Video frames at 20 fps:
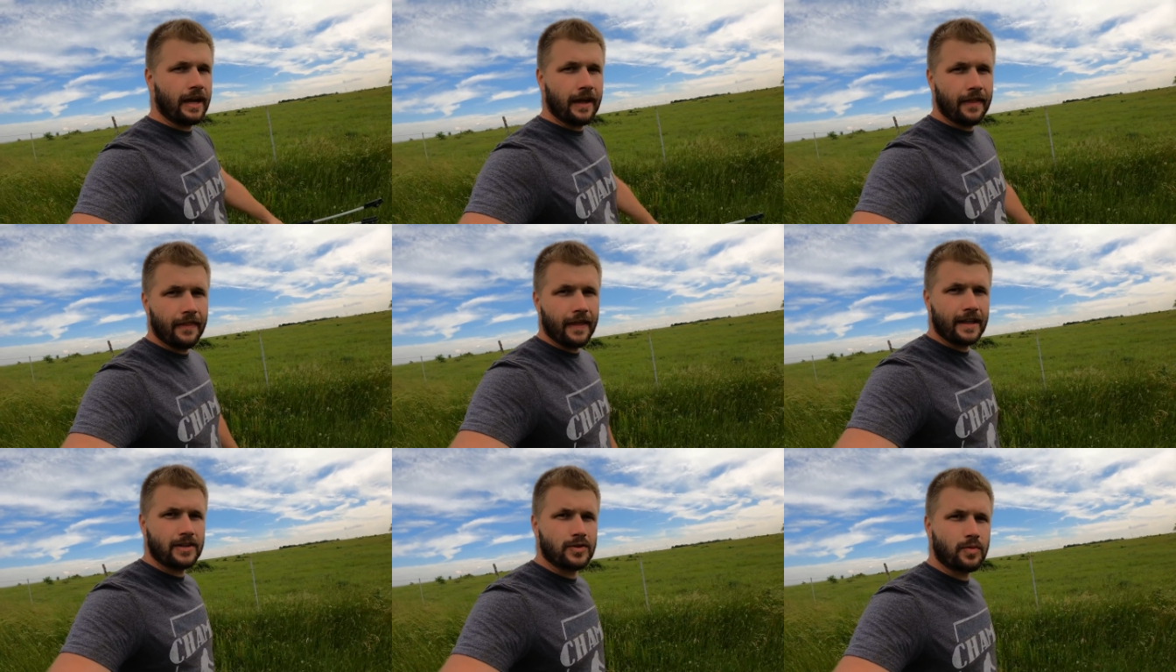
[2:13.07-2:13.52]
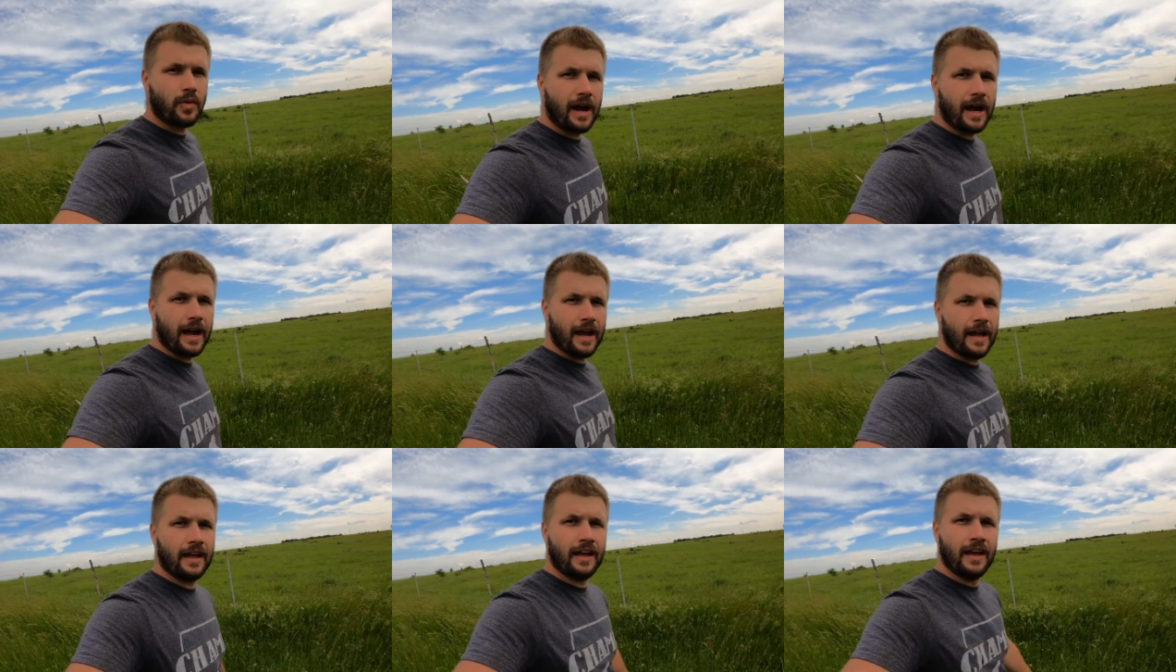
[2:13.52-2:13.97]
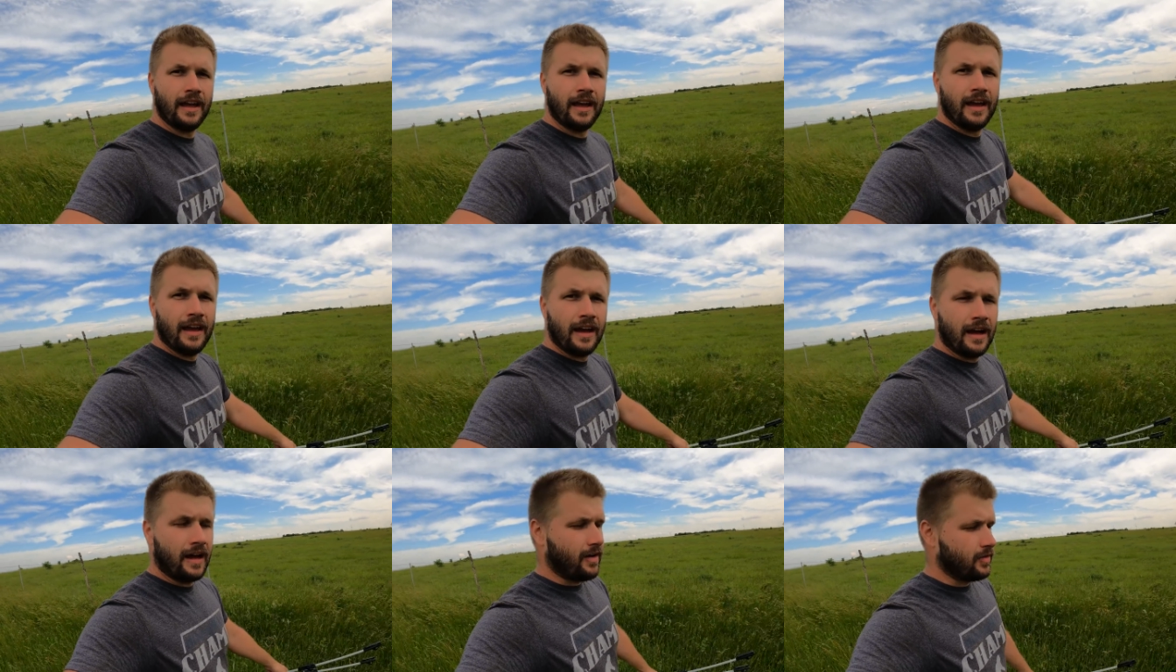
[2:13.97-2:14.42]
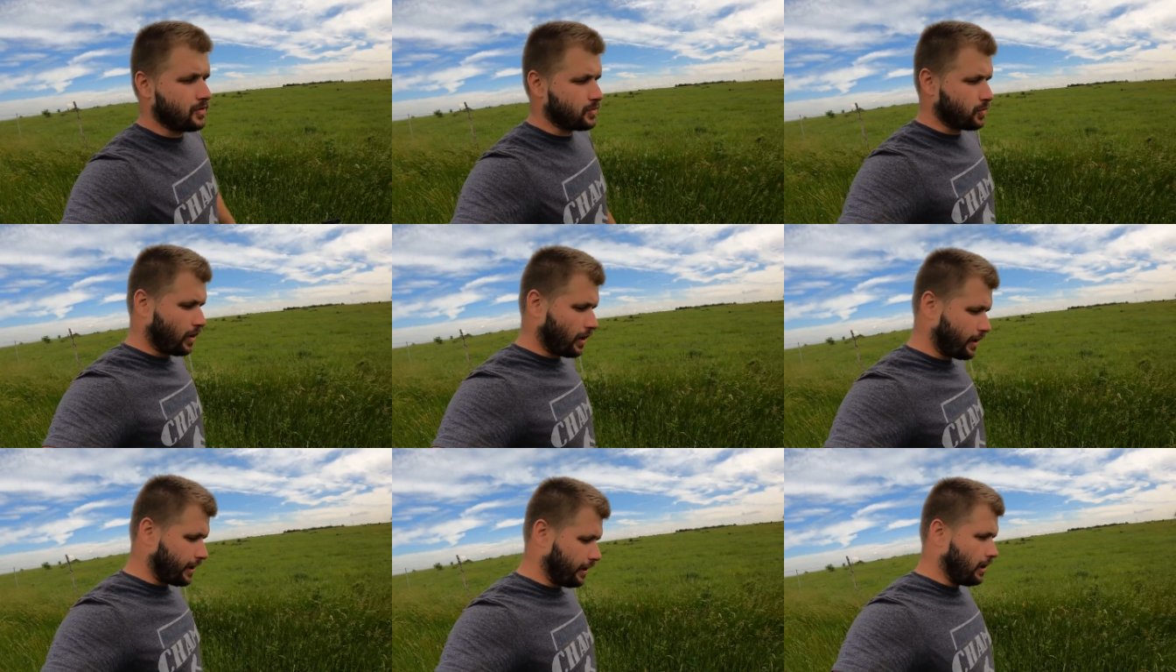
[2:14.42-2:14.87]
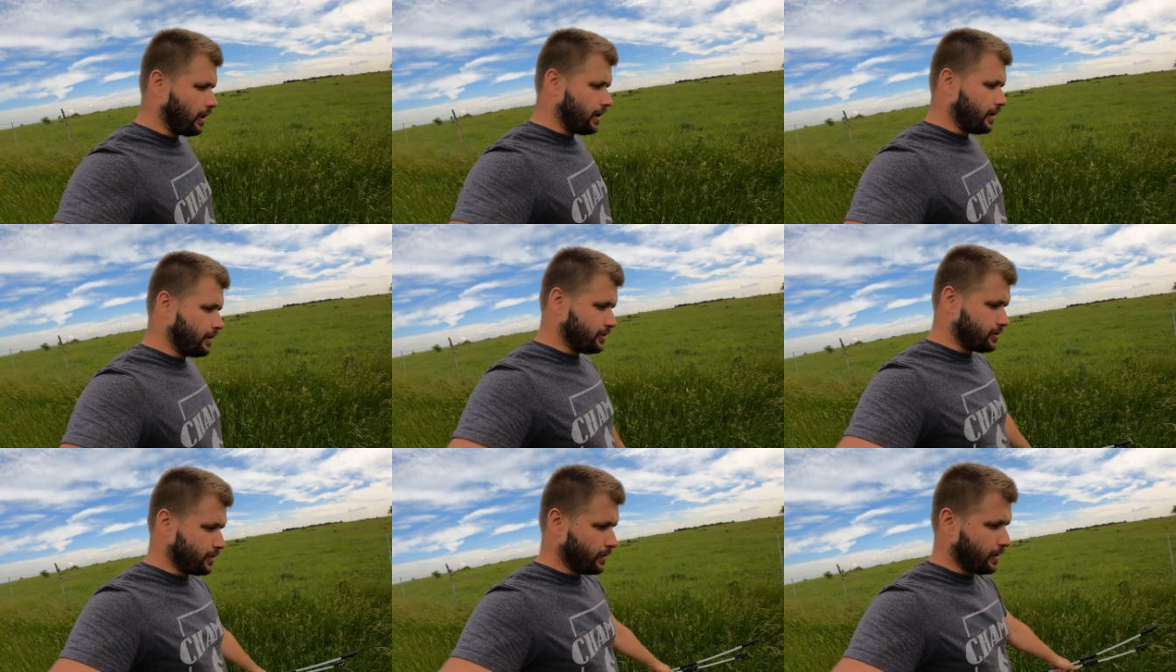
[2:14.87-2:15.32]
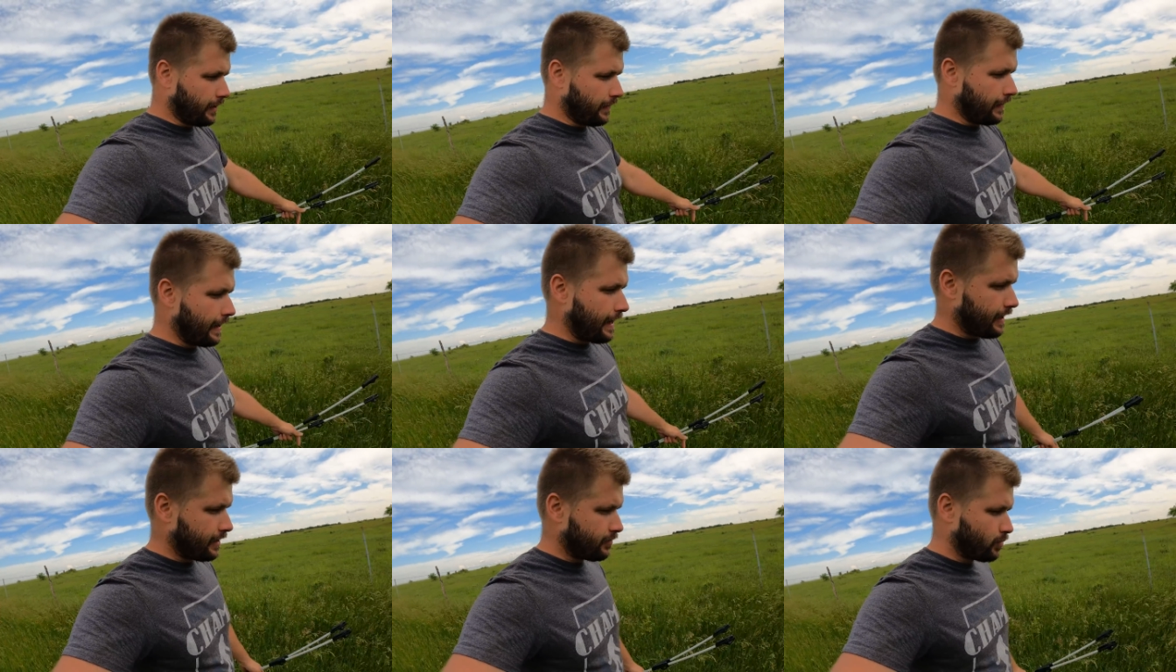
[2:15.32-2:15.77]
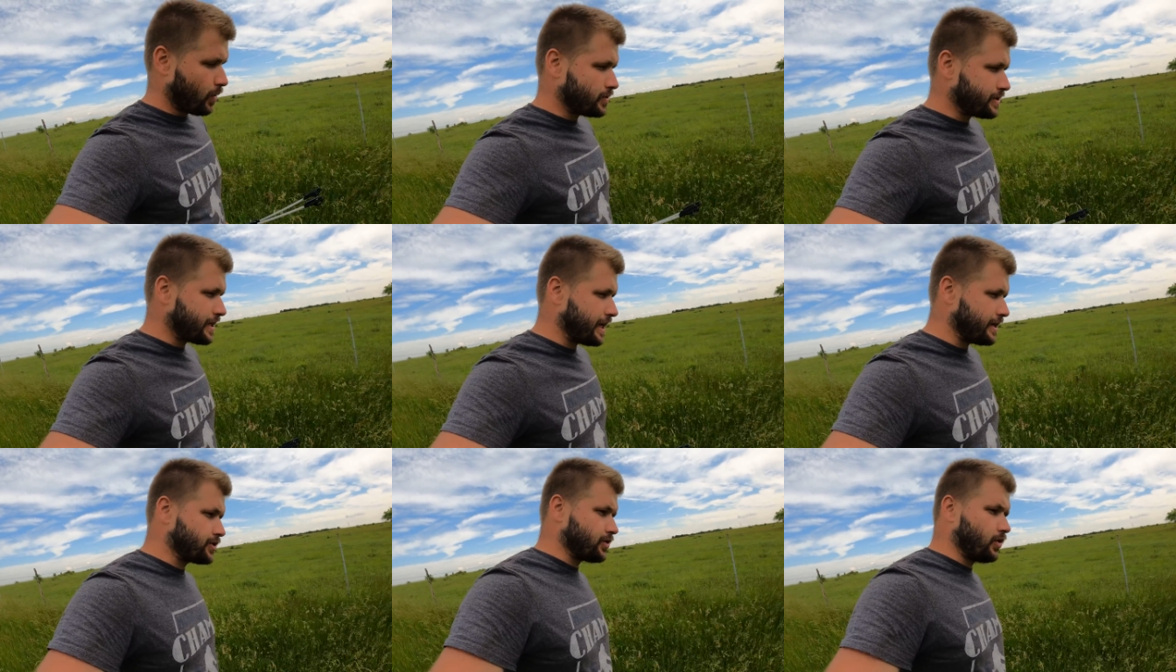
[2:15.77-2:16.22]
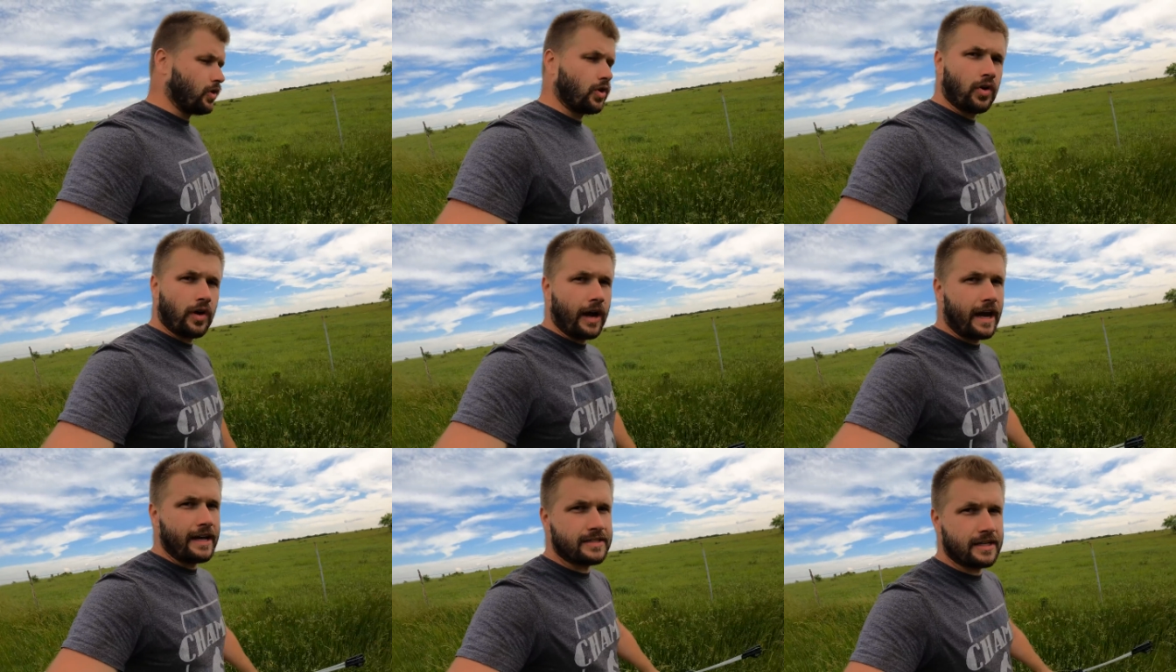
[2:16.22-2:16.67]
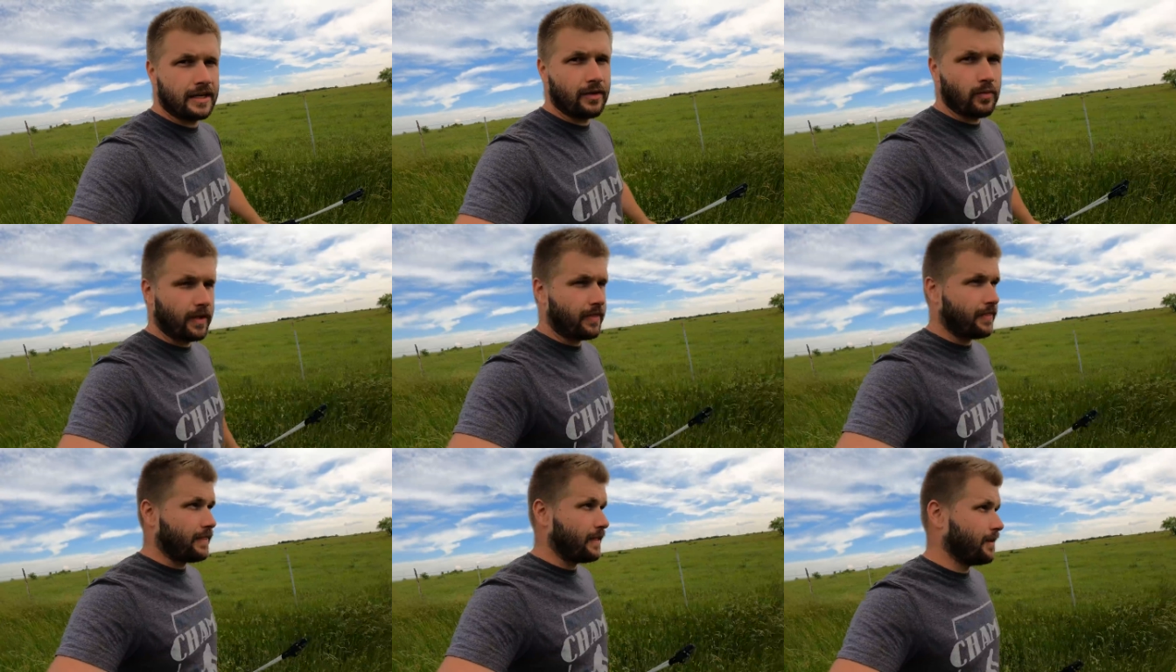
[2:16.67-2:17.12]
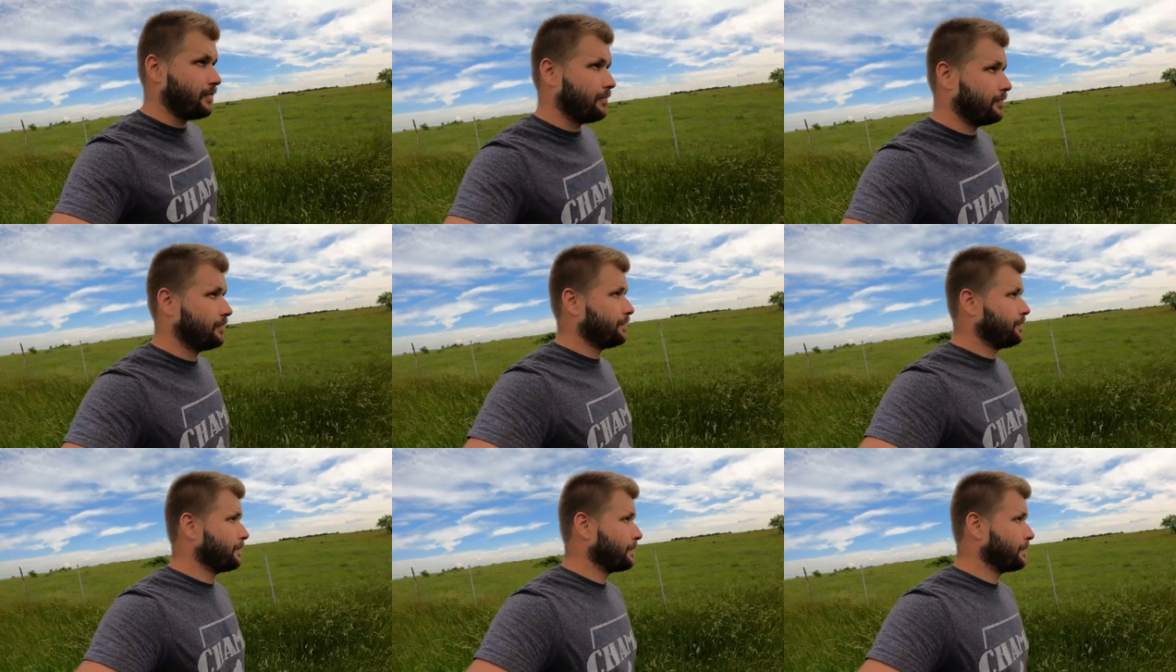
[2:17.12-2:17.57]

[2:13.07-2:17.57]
and that's why I was working on doing that rotational grazing with them.